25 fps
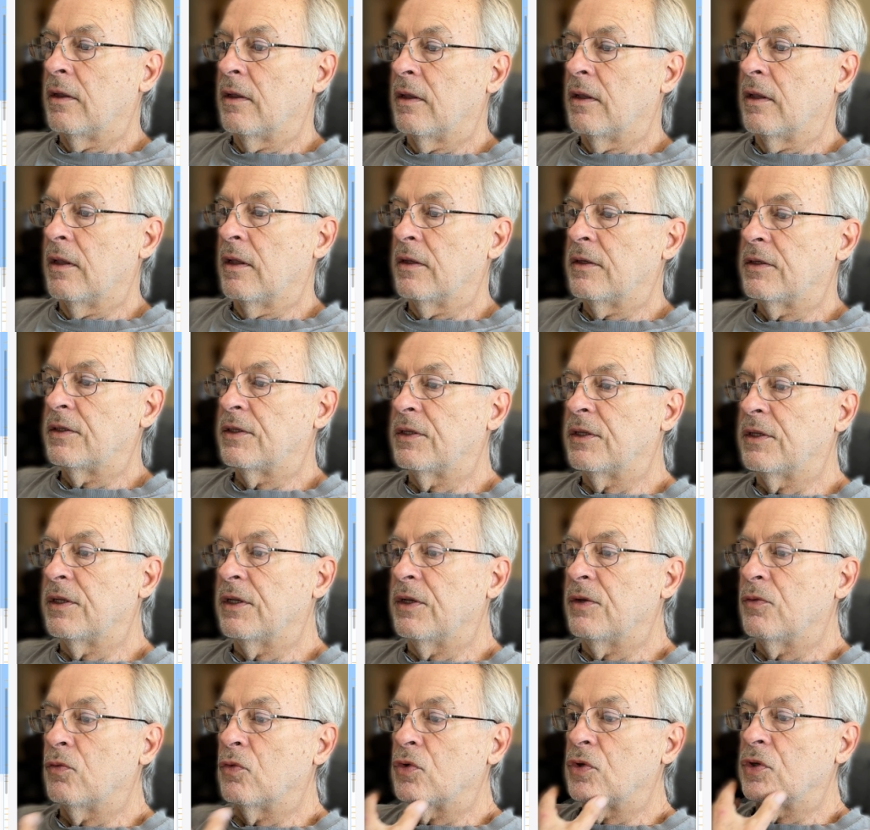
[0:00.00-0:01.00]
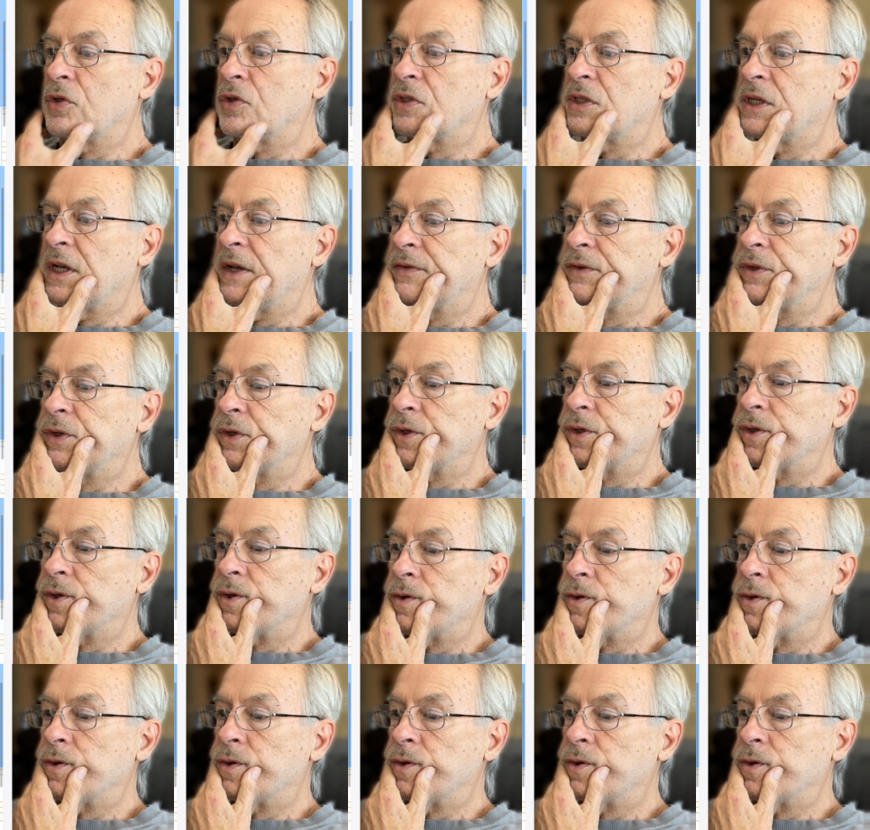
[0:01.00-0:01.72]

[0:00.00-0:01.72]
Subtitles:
let's see. We'll just have to